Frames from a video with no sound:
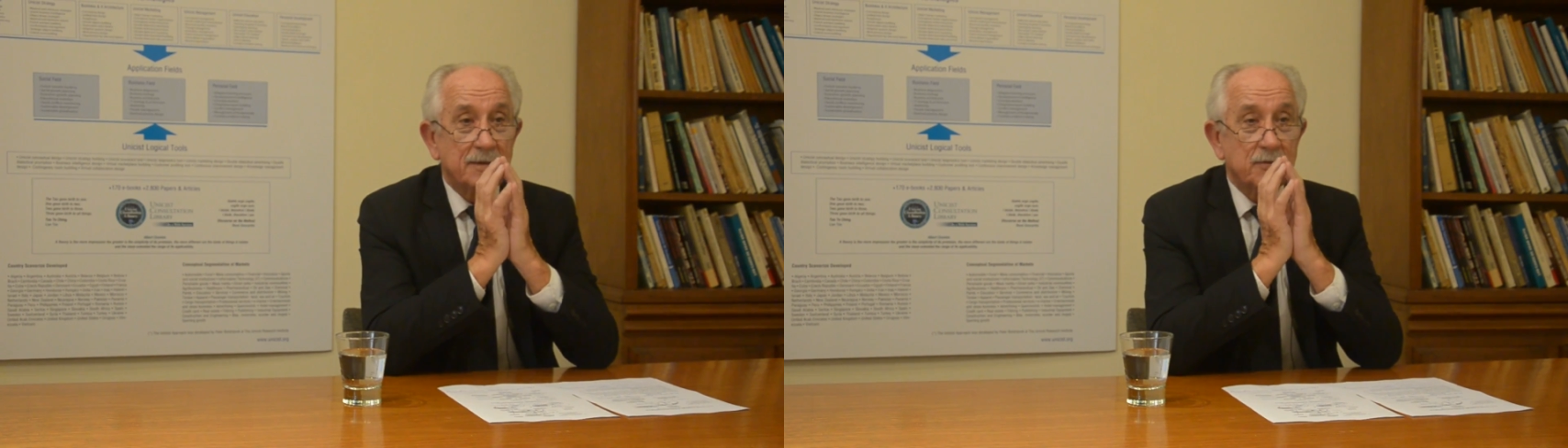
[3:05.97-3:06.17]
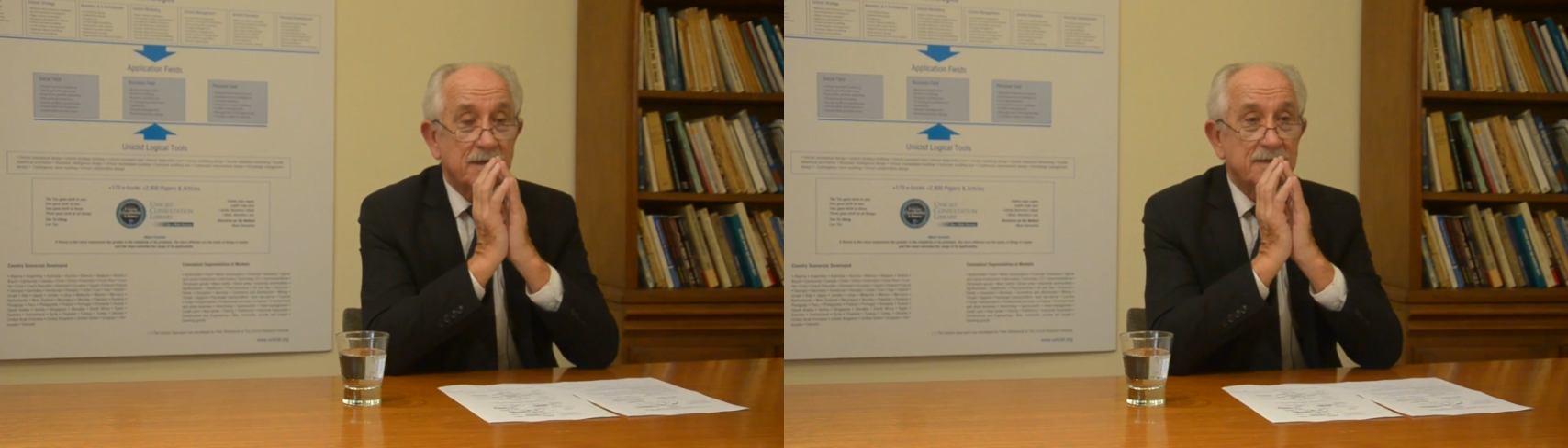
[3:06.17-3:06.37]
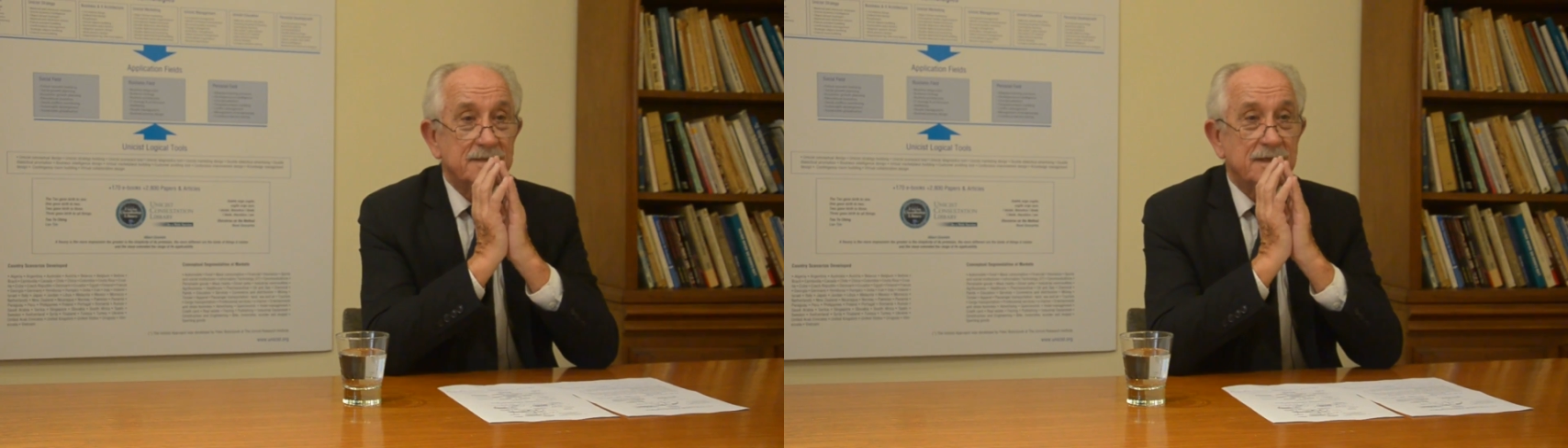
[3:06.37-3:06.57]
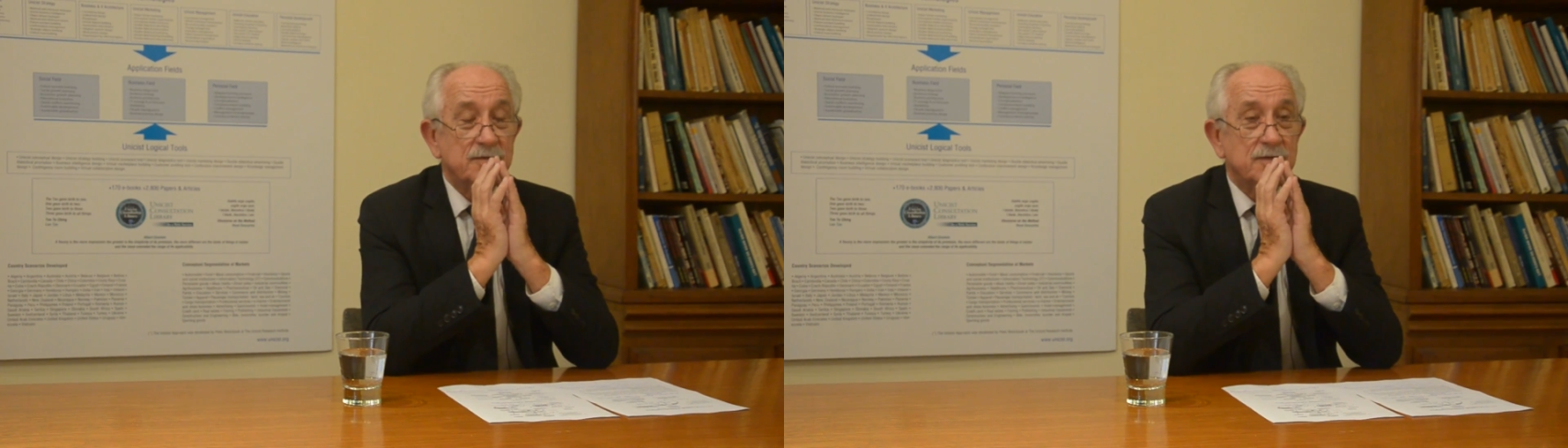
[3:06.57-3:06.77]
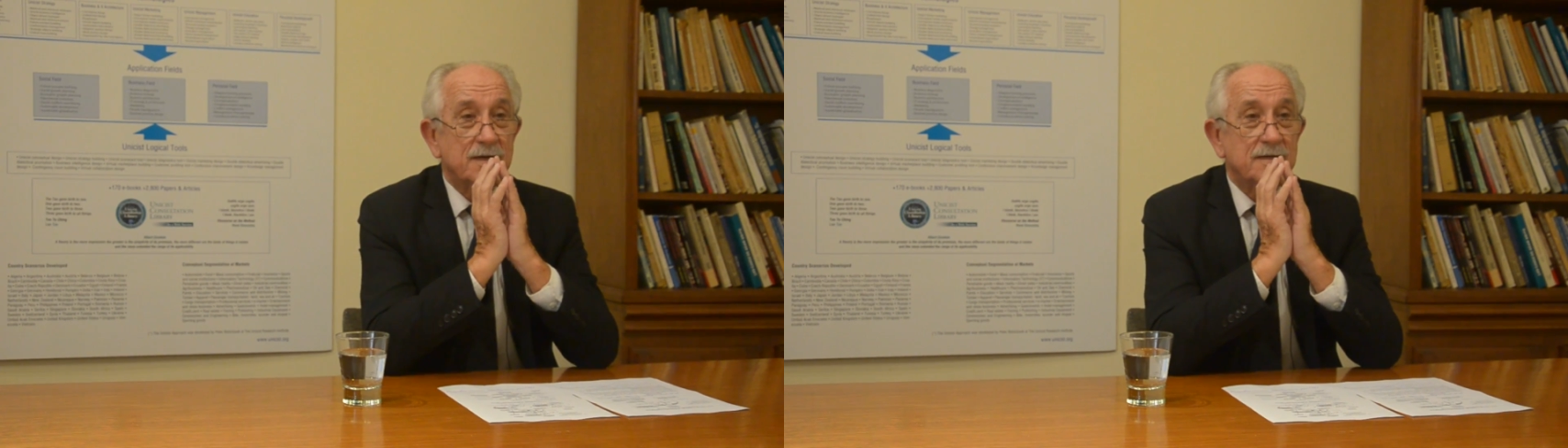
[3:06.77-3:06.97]

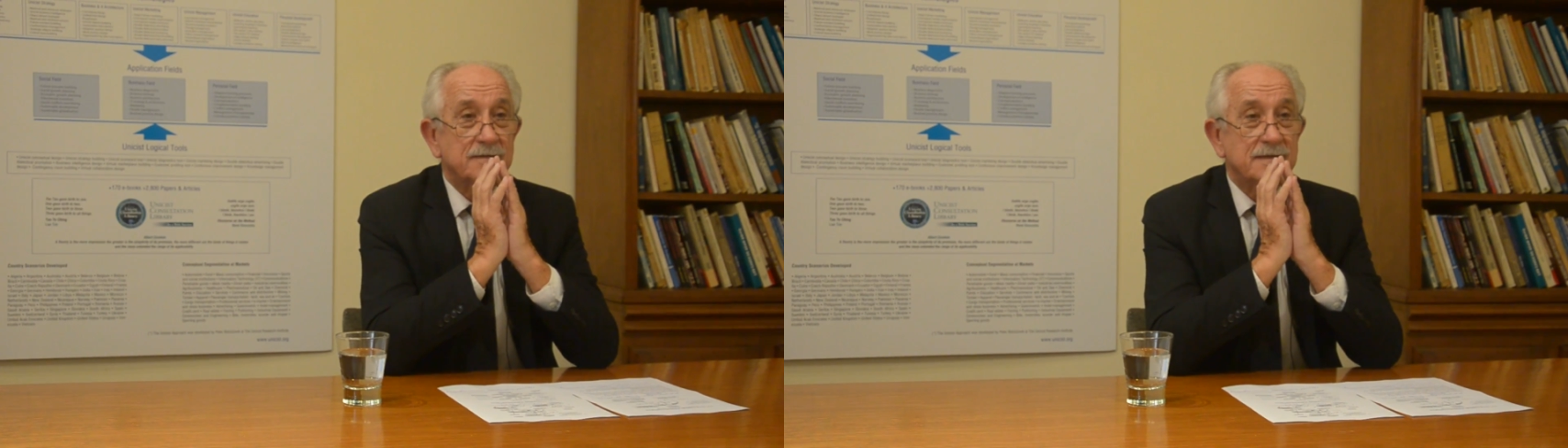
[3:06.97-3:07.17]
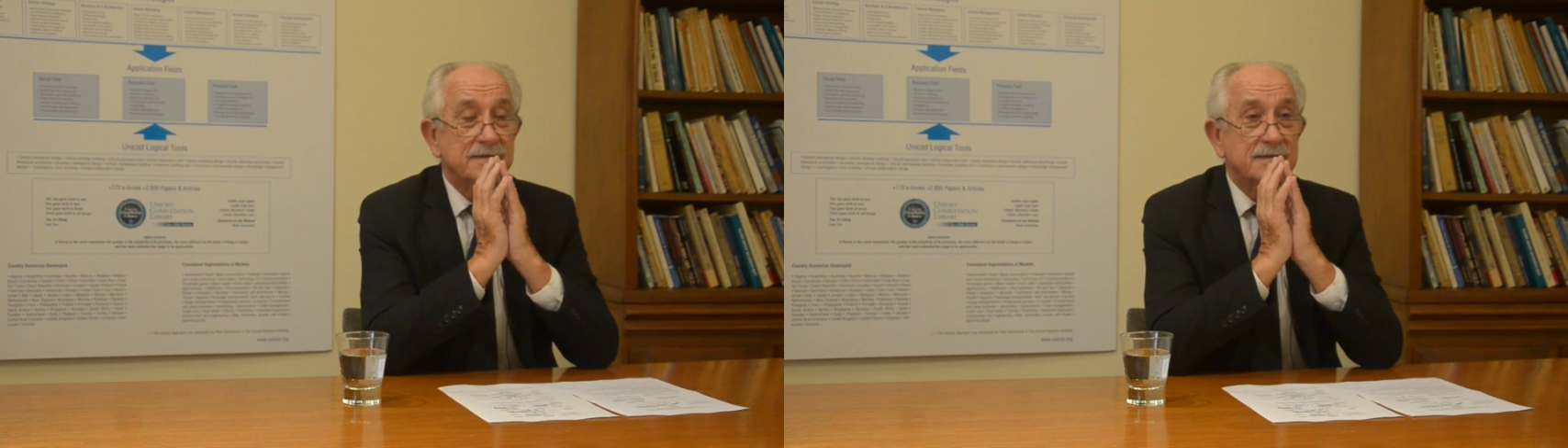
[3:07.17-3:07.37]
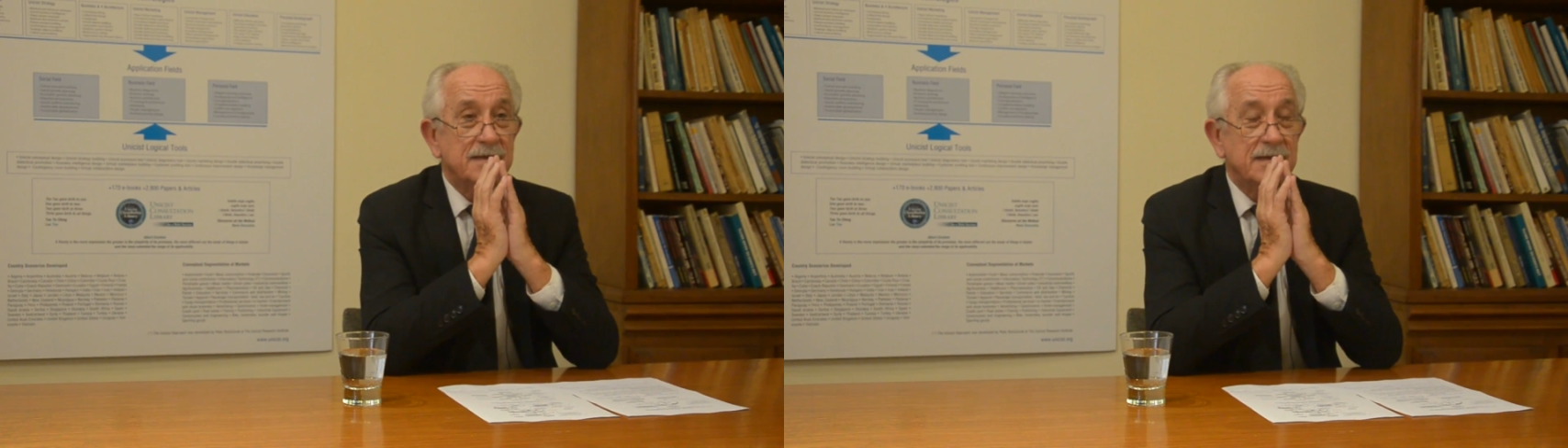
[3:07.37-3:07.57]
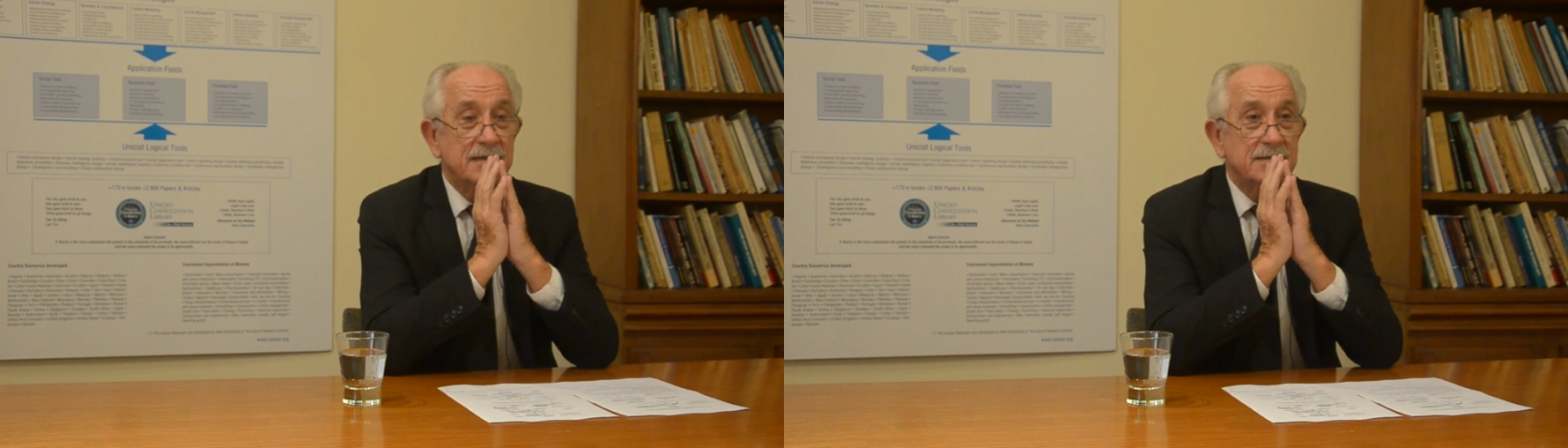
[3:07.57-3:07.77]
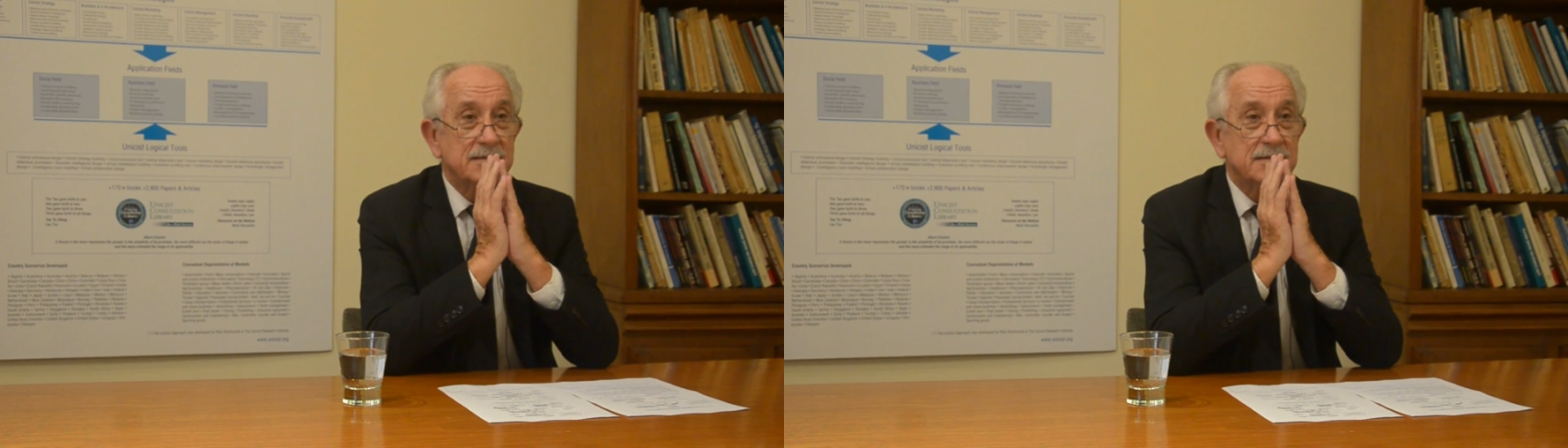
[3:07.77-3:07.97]
organizational
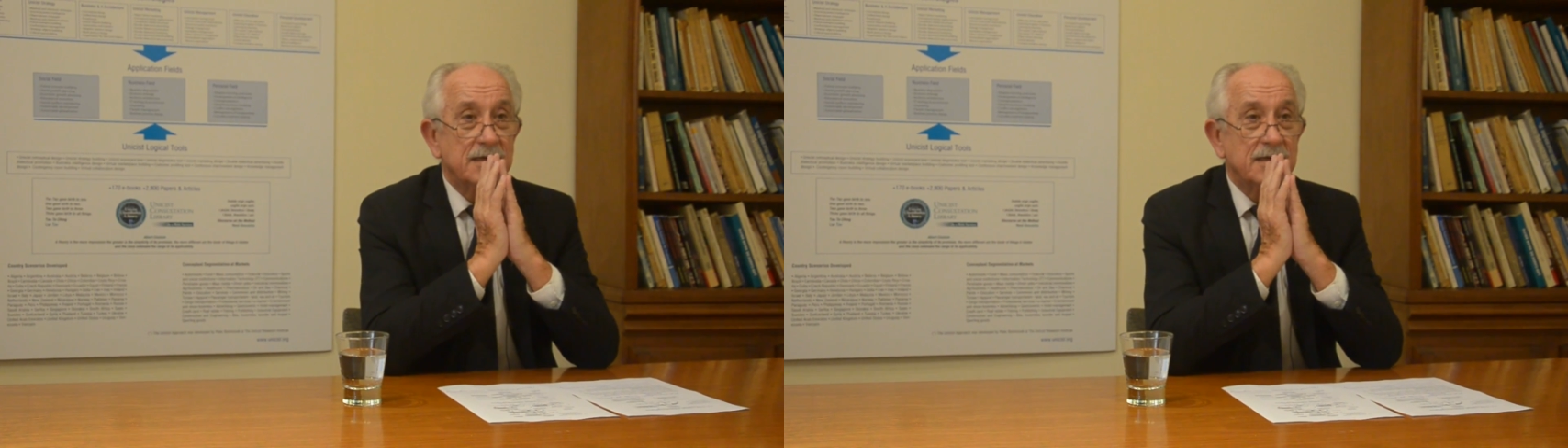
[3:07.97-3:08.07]
resilience